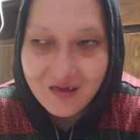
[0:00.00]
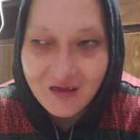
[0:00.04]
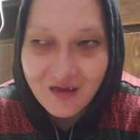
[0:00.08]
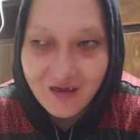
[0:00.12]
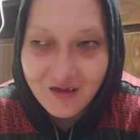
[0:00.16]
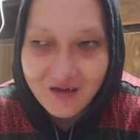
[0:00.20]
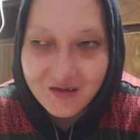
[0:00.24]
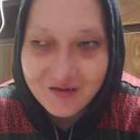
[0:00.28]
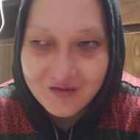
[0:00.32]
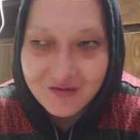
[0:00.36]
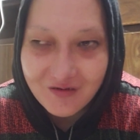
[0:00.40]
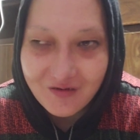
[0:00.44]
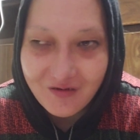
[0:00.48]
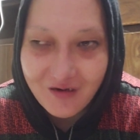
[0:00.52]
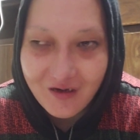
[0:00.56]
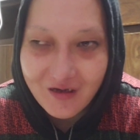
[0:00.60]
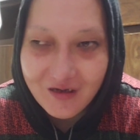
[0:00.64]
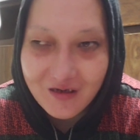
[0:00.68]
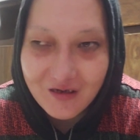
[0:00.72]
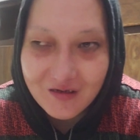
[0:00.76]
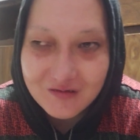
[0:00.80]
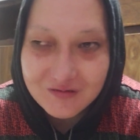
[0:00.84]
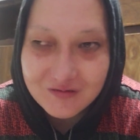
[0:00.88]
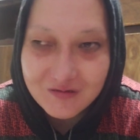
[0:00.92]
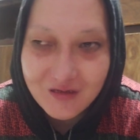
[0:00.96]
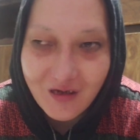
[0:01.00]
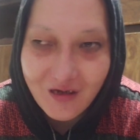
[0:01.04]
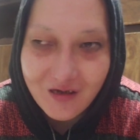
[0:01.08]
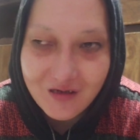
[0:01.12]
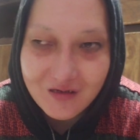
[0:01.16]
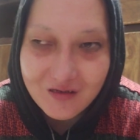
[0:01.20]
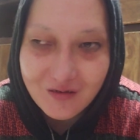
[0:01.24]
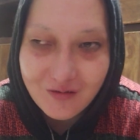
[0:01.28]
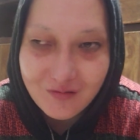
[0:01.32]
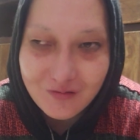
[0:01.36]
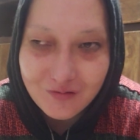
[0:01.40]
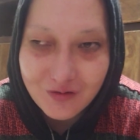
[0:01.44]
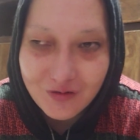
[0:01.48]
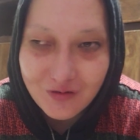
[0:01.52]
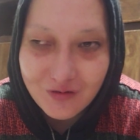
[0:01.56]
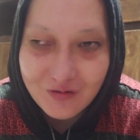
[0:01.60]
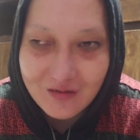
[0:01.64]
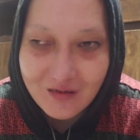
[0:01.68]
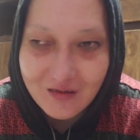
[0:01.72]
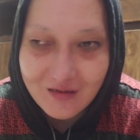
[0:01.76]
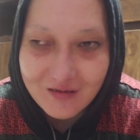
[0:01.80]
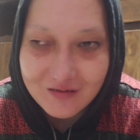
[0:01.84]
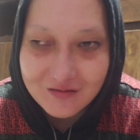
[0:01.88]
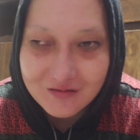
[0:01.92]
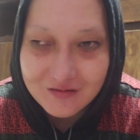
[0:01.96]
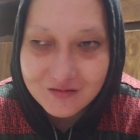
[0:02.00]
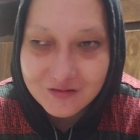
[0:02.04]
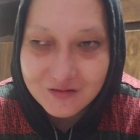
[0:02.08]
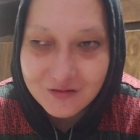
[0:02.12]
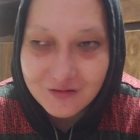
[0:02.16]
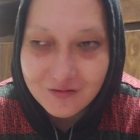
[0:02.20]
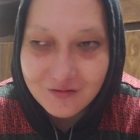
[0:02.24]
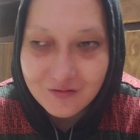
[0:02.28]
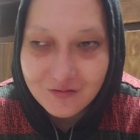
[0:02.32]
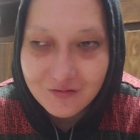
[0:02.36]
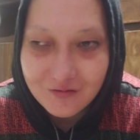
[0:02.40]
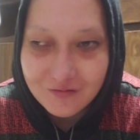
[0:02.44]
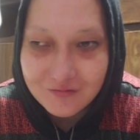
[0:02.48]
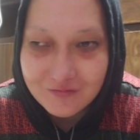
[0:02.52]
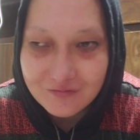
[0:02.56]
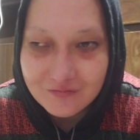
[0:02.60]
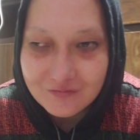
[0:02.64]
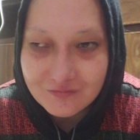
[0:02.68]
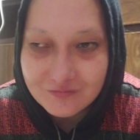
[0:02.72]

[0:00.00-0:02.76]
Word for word: yeah, no, I, I don't do that, so